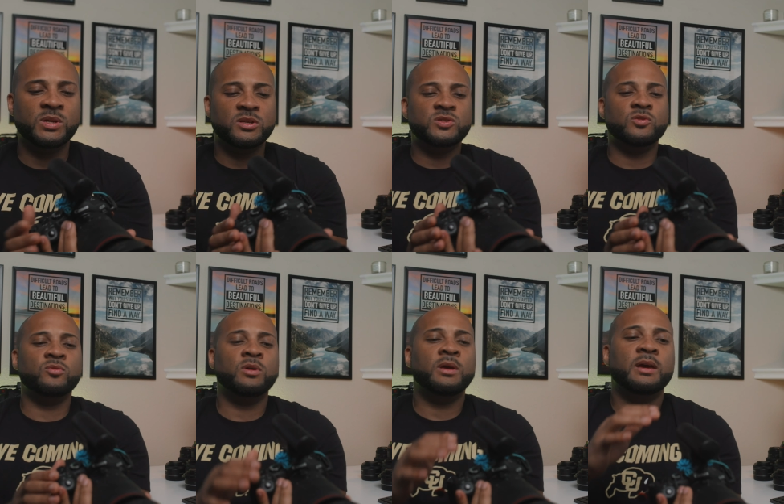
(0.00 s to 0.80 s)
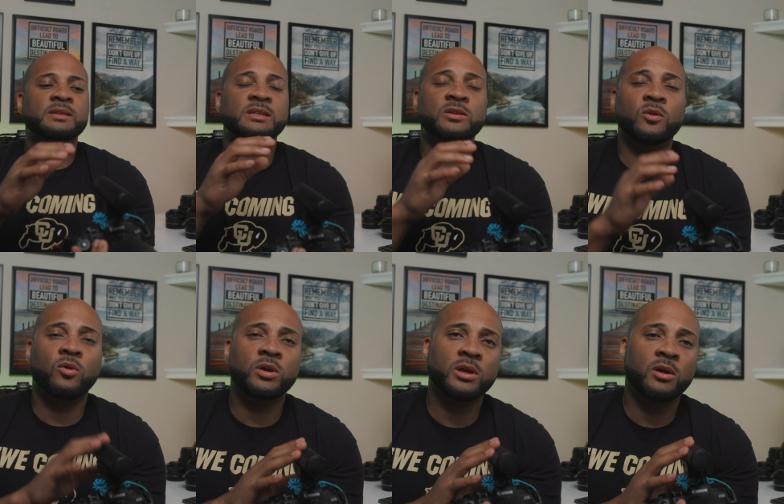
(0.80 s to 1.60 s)
me to do is that the
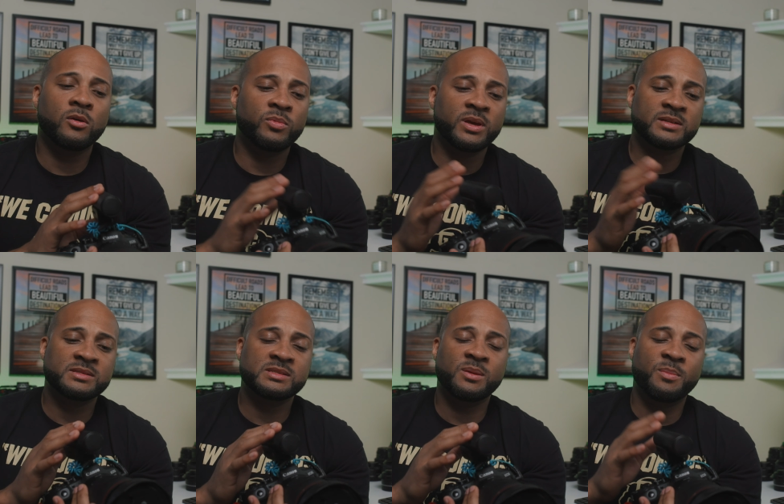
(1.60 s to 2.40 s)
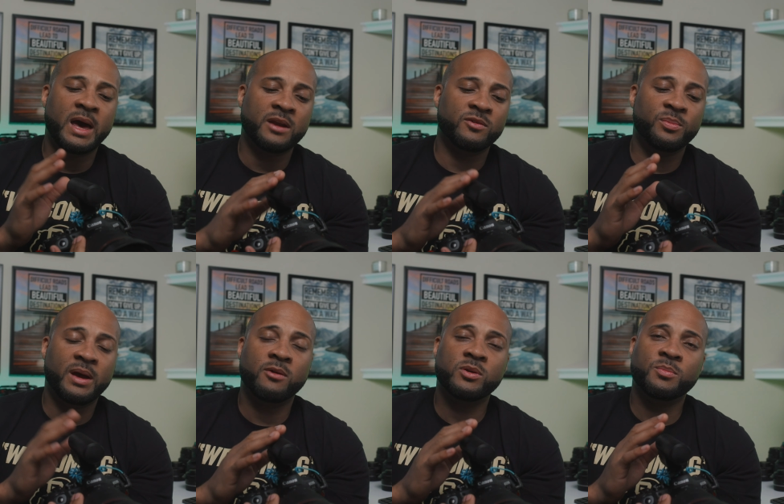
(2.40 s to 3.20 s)
audio, because it's the battery
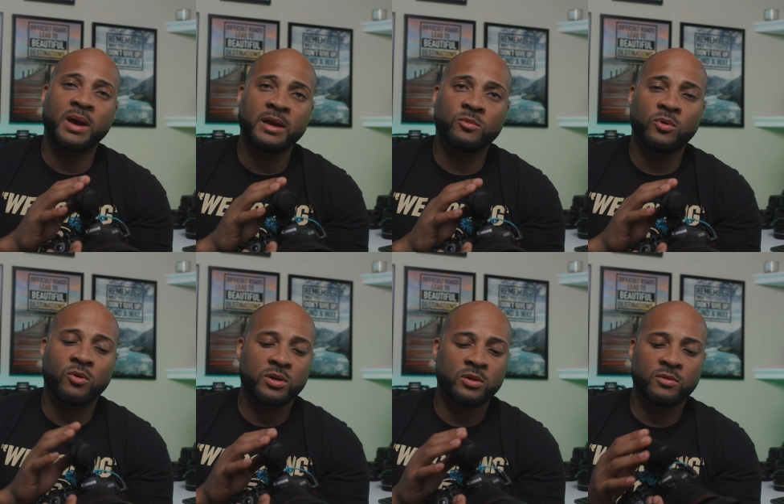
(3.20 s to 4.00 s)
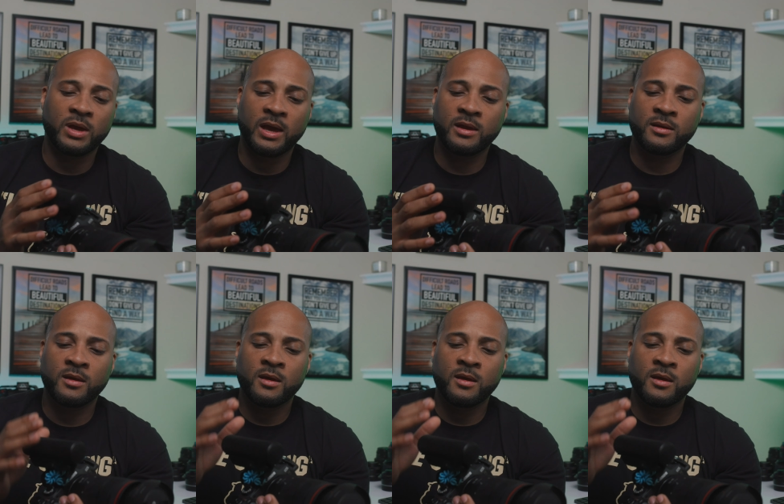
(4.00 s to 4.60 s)
powered mic with audio gain,